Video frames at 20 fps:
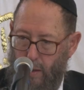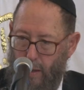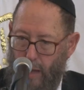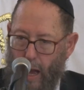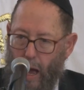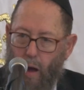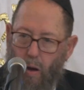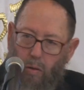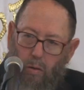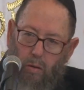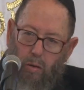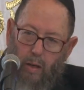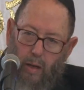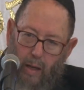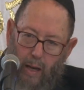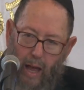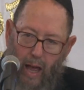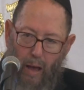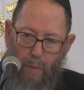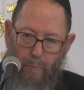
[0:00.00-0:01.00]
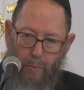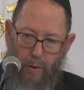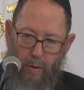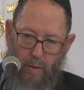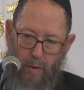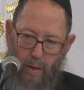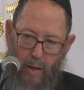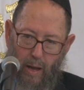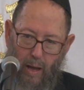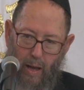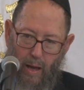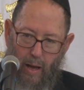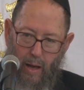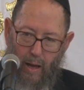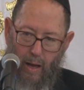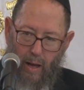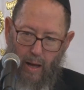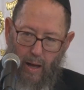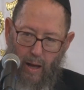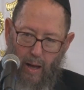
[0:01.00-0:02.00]
How could it happen?
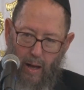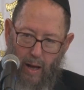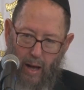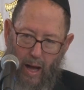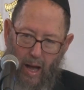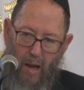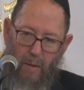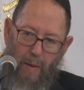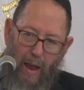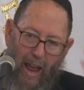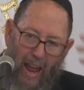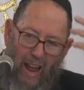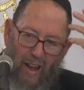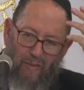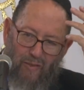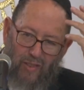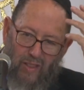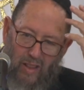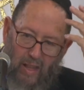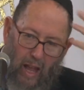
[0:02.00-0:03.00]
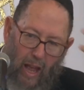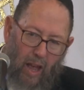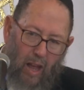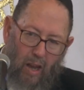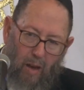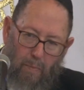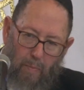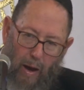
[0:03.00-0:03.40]
I'm half dead.